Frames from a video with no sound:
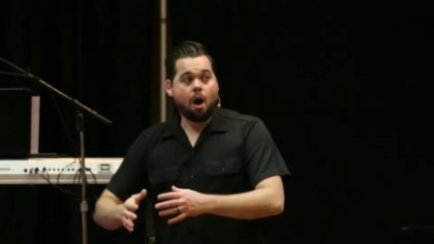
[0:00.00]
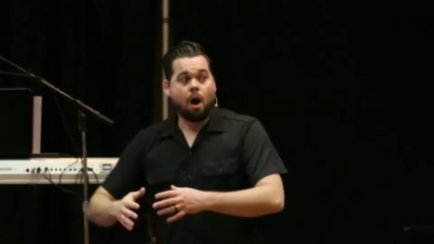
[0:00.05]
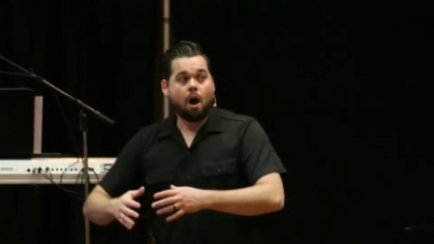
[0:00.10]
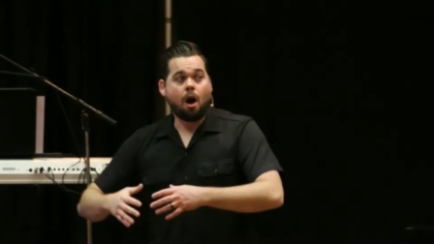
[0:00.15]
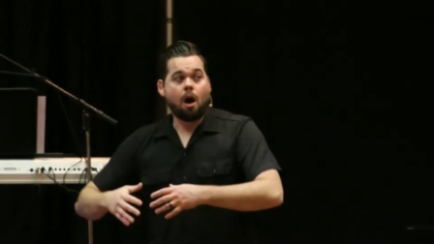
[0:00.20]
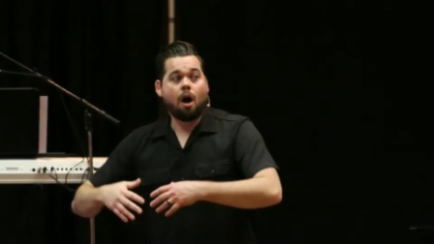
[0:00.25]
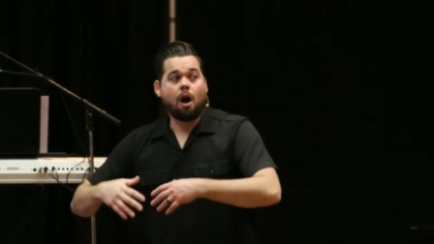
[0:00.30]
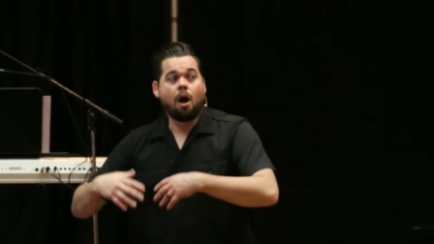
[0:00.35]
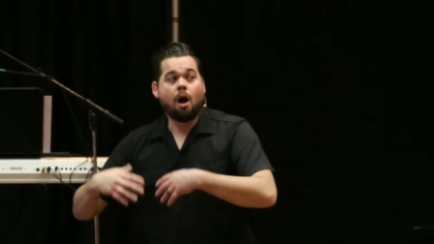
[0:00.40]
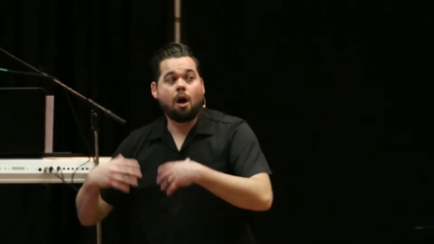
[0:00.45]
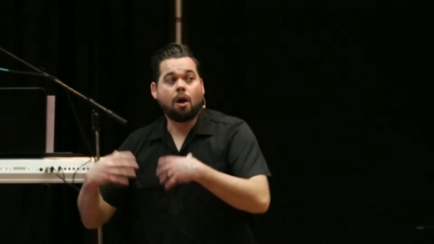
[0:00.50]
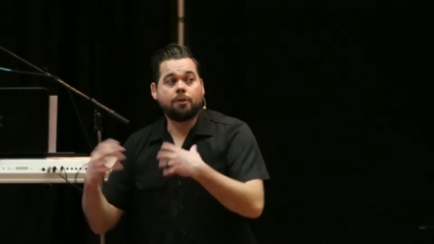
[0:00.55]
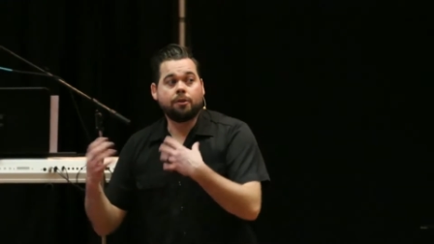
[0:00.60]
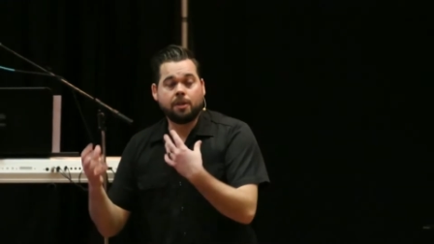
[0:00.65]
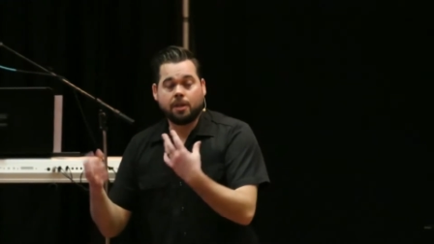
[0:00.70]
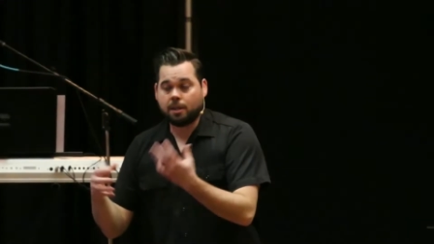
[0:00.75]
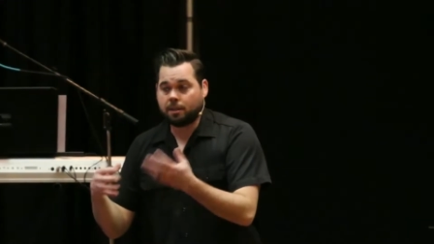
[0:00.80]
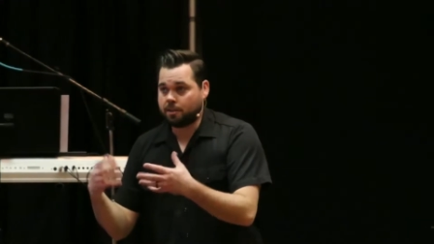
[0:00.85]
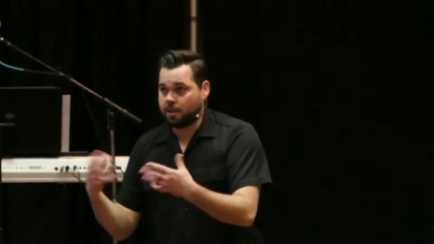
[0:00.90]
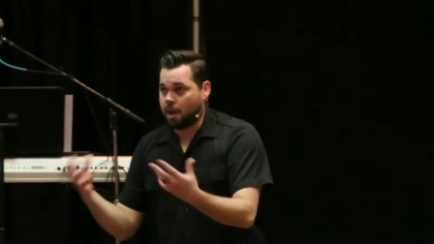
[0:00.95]
all
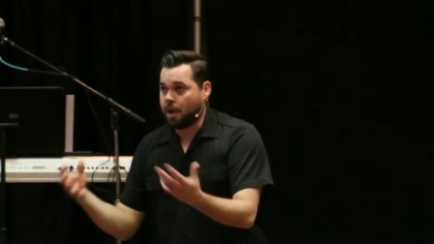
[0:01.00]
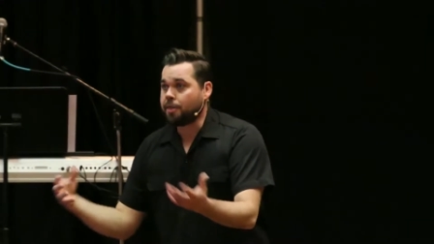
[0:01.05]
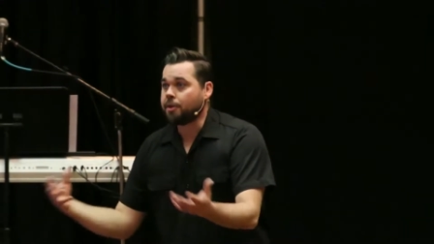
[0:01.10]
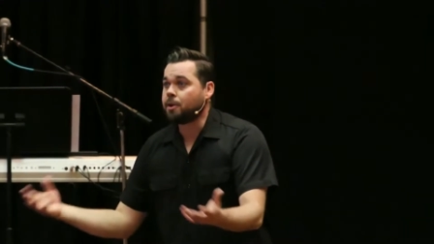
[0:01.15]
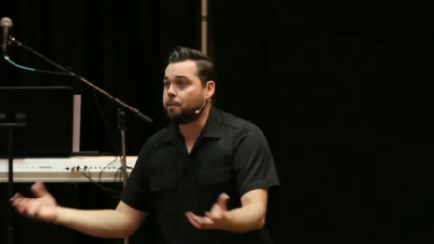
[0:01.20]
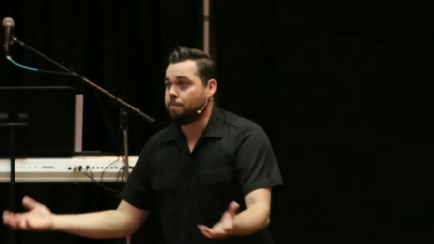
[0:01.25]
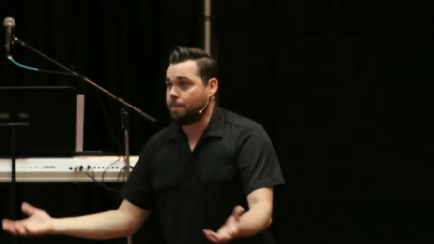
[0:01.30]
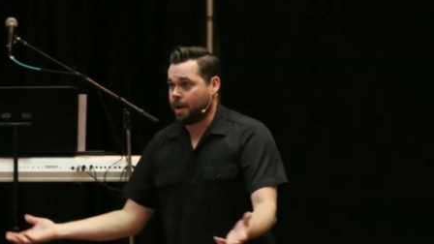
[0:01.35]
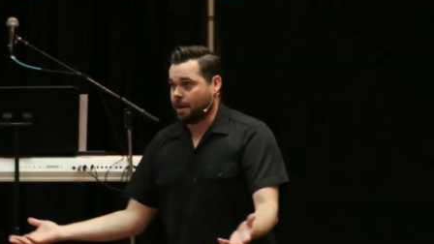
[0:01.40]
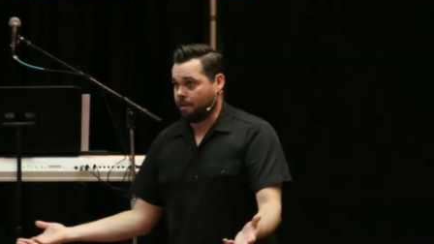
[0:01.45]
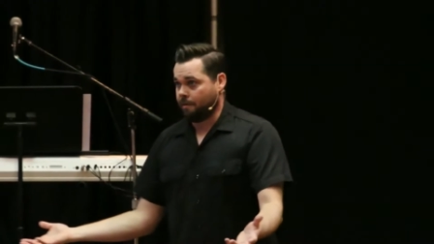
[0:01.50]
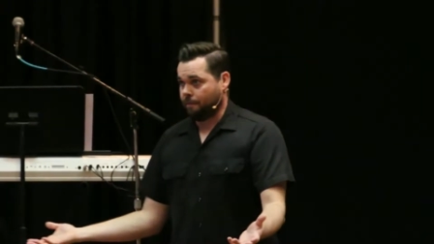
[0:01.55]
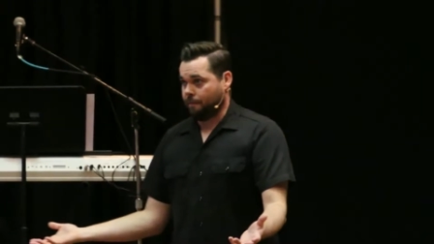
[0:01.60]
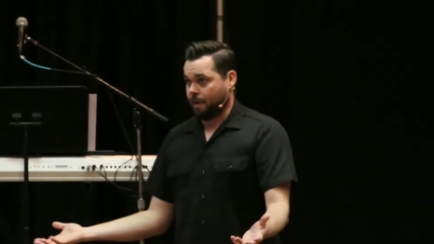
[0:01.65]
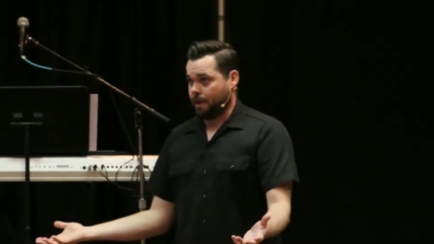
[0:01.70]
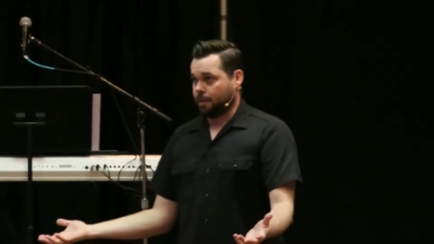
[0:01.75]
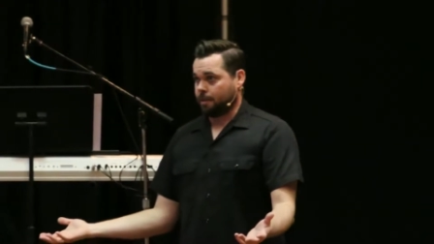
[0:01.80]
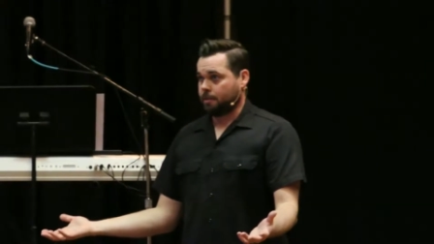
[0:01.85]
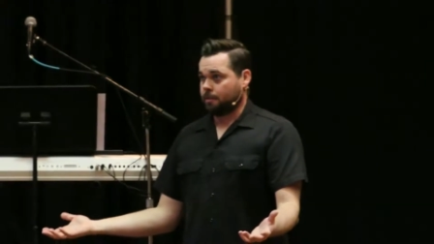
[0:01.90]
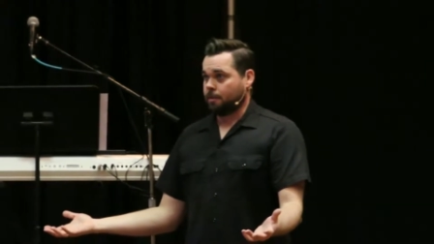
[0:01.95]
these other
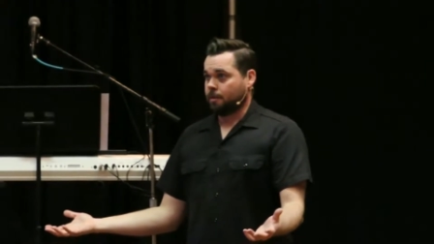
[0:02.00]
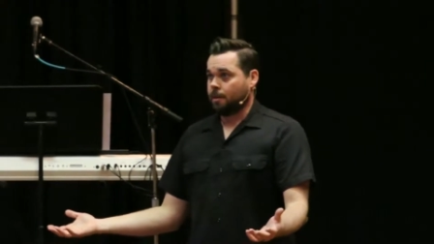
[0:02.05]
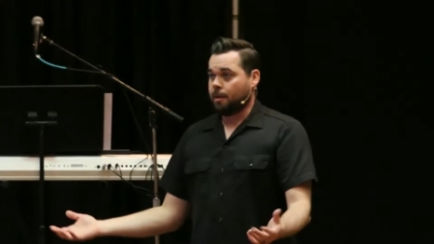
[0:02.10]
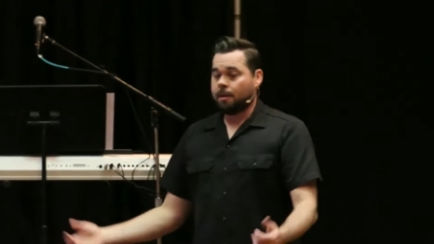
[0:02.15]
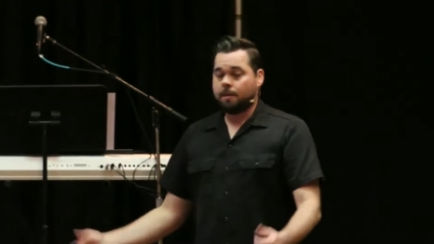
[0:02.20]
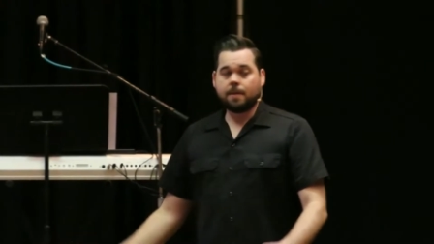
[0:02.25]
benefits